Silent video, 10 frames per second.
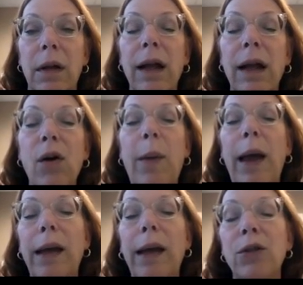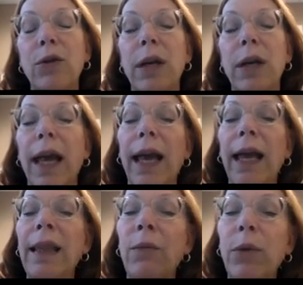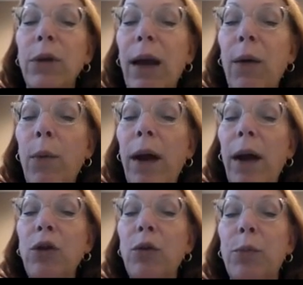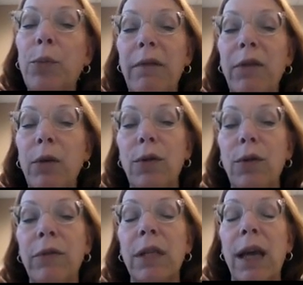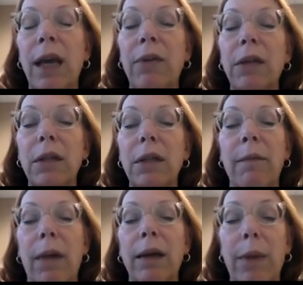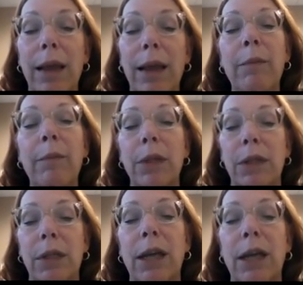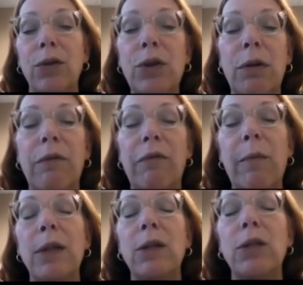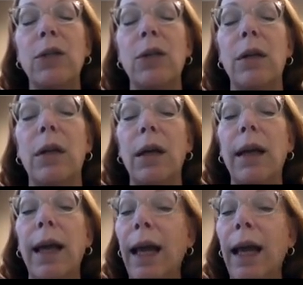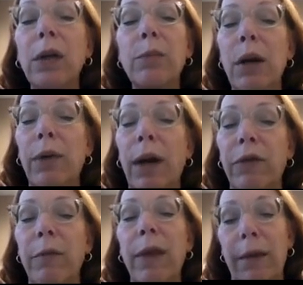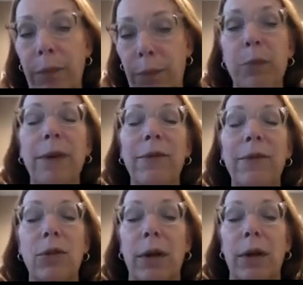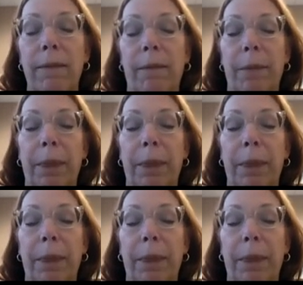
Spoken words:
I'll go back into it. And then after you preview it, you do have to save it. You made that mistake, you lose your information. And you can print it right from that preview screen.